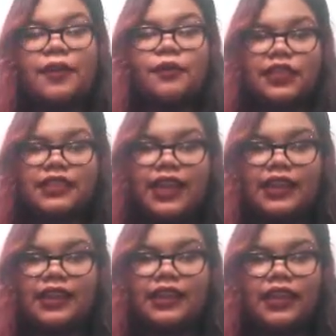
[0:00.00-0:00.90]
I want to get
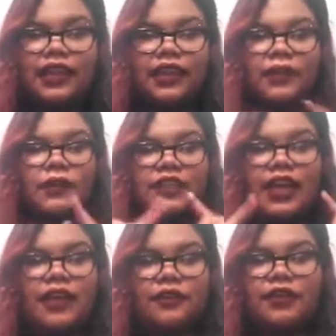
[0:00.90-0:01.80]
that. I'm gonna get
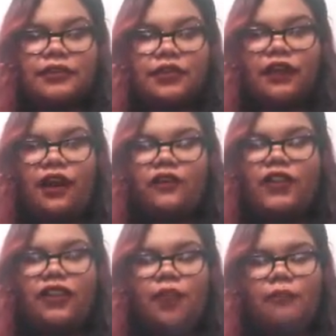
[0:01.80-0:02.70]
that around the
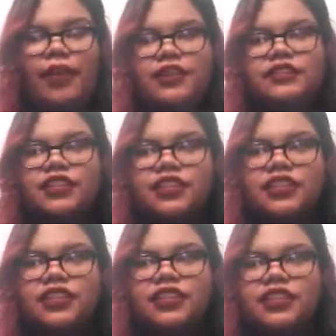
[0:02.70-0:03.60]
coffin on my
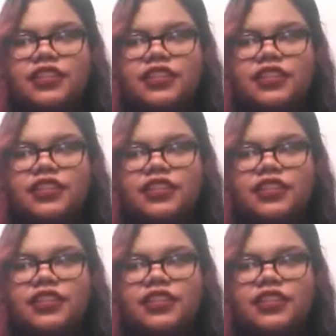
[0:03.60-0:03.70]
shin.